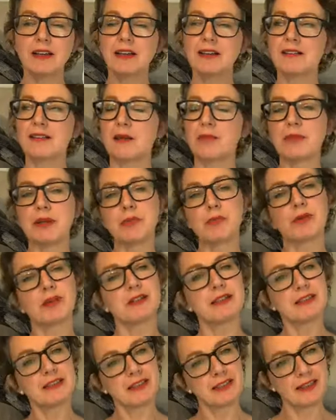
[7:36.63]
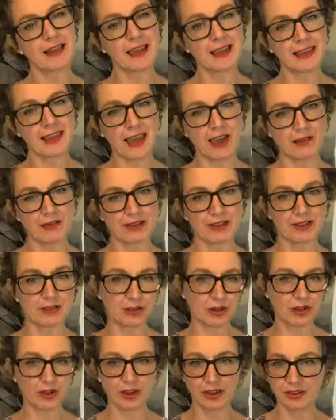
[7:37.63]
somebody printed in their garage
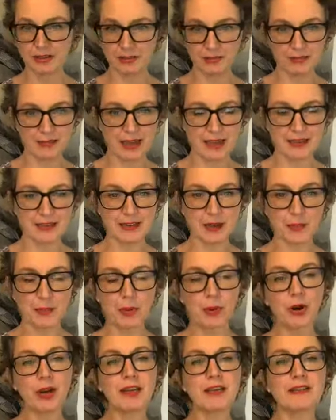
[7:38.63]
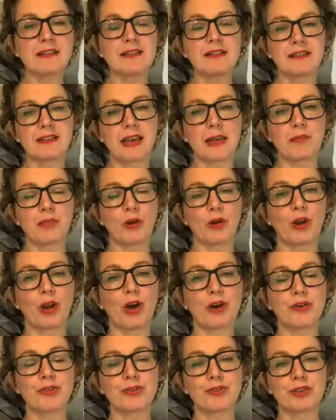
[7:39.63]
and made a print table
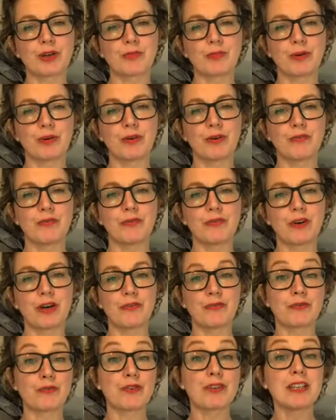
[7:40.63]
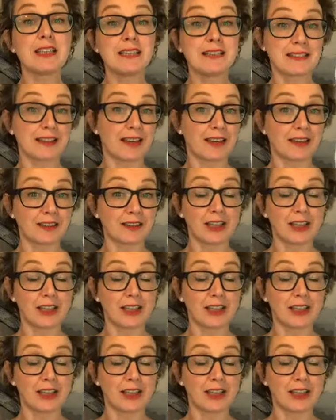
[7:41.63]
on top of a freezer,